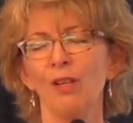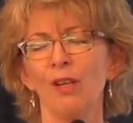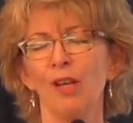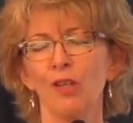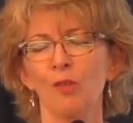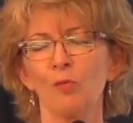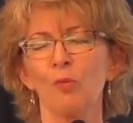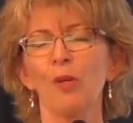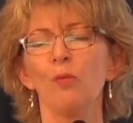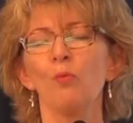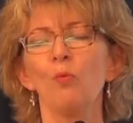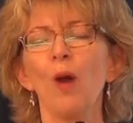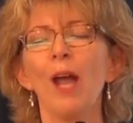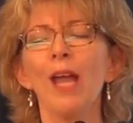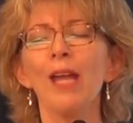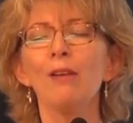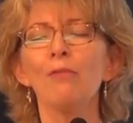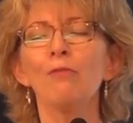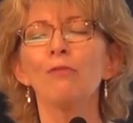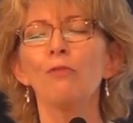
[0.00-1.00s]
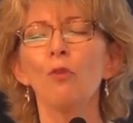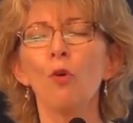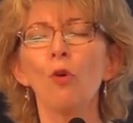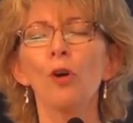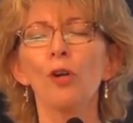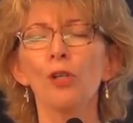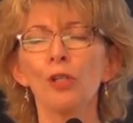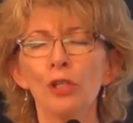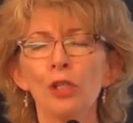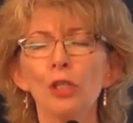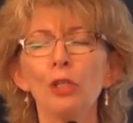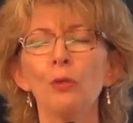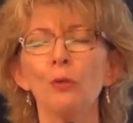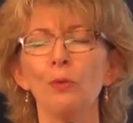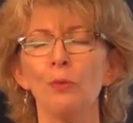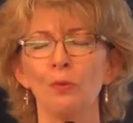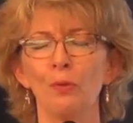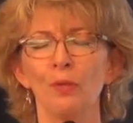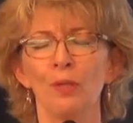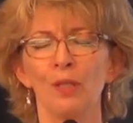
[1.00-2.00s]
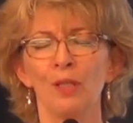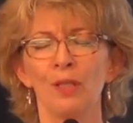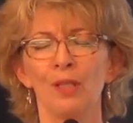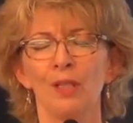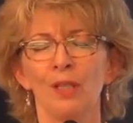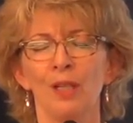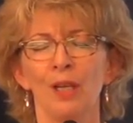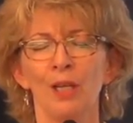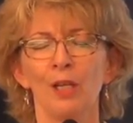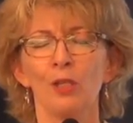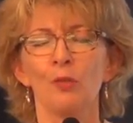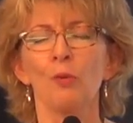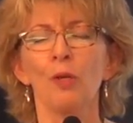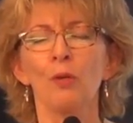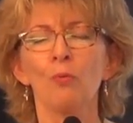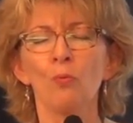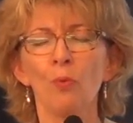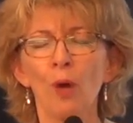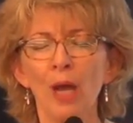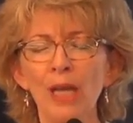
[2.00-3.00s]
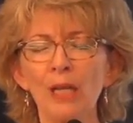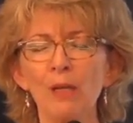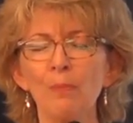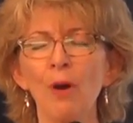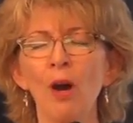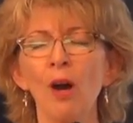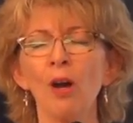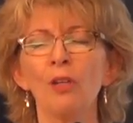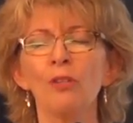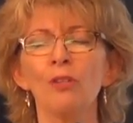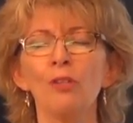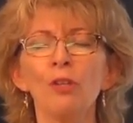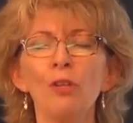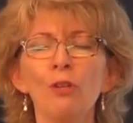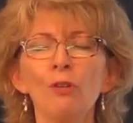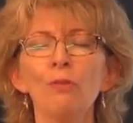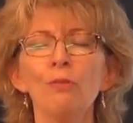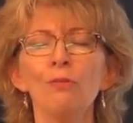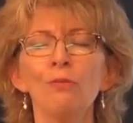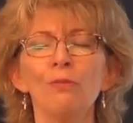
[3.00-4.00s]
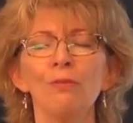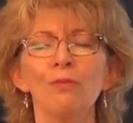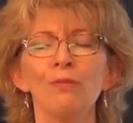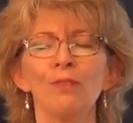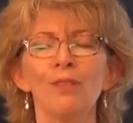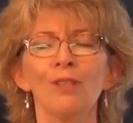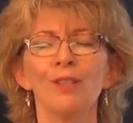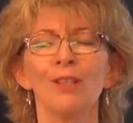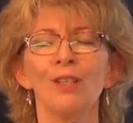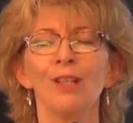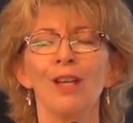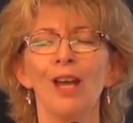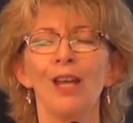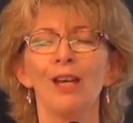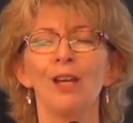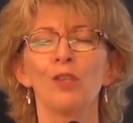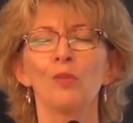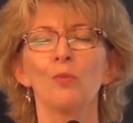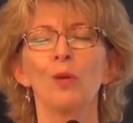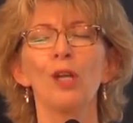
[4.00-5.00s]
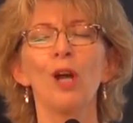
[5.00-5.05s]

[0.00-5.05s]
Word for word: As we wait for you, and as we wait upon you, and as we